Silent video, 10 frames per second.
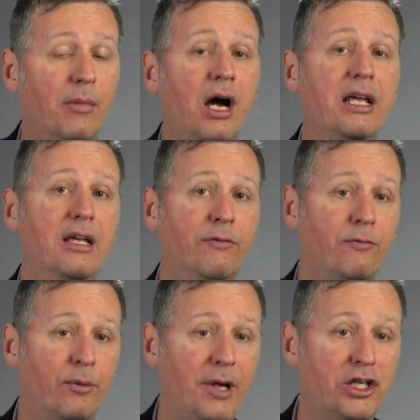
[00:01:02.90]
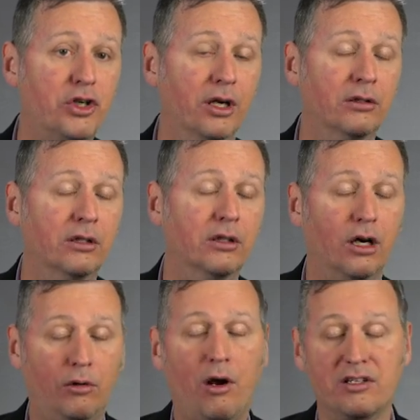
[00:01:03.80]
my information
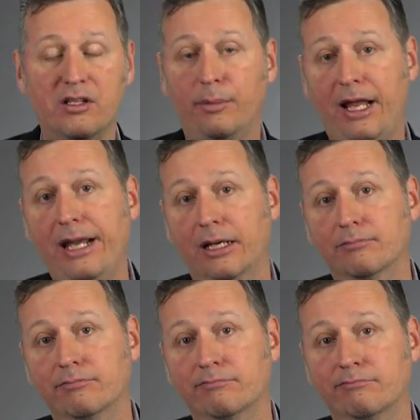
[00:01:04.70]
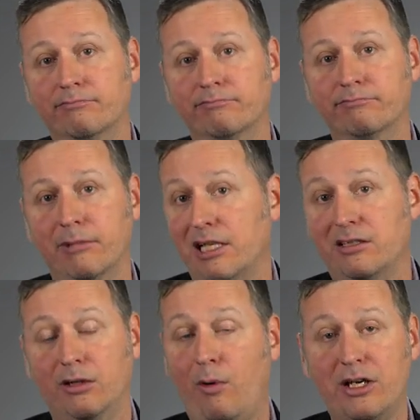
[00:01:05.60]
across the planet? That's
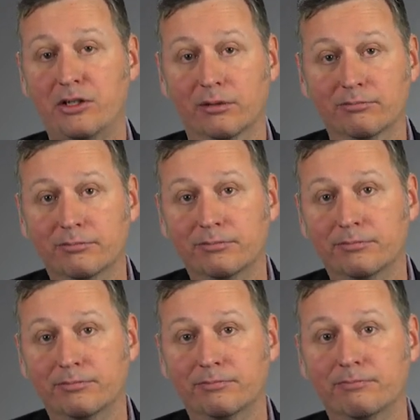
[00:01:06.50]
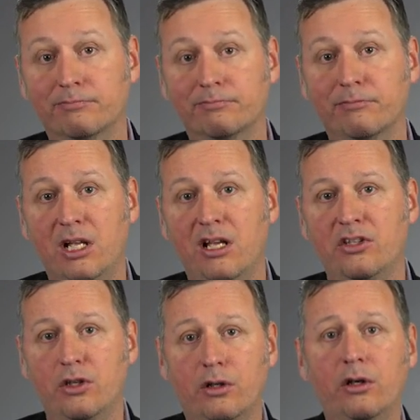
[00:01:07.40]
the question.
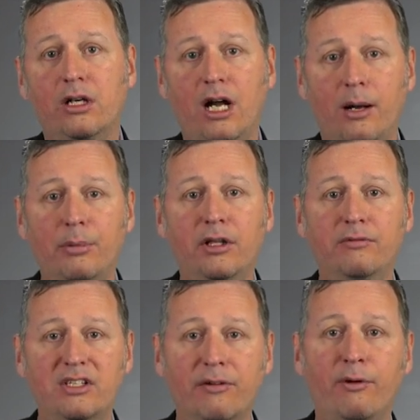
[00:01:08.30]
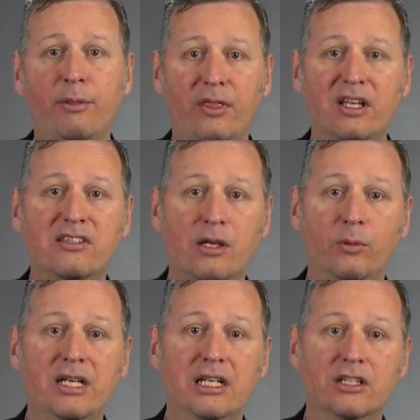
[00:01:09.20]
So there are a couple of different things that
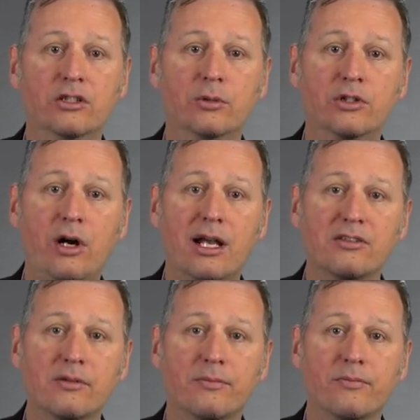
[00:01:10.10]
we need to address.